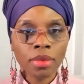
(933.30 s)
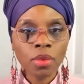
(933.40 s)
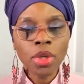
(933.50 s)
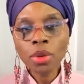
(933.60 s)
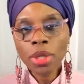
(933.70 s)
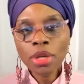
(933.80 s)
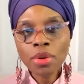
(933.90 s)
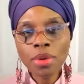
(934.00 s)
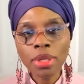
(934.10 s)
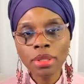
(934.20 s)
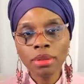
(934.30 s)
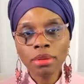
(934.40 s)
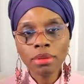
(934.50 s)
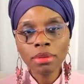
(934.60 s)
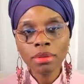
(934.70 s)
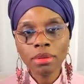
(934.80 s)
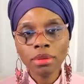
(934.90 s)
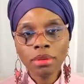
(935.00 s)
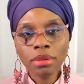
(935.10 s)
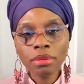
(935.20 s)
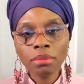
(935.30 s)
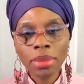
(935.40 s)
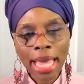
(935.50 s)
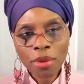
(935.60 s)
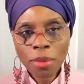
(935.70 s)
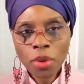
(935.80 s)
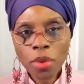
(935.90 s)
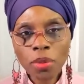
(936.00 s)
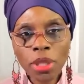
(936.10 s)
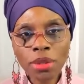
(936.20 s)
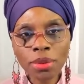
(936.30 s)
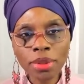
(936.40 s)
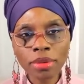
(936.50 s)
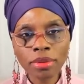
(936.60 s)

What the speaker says: What are we doing? Black women, what are we doing?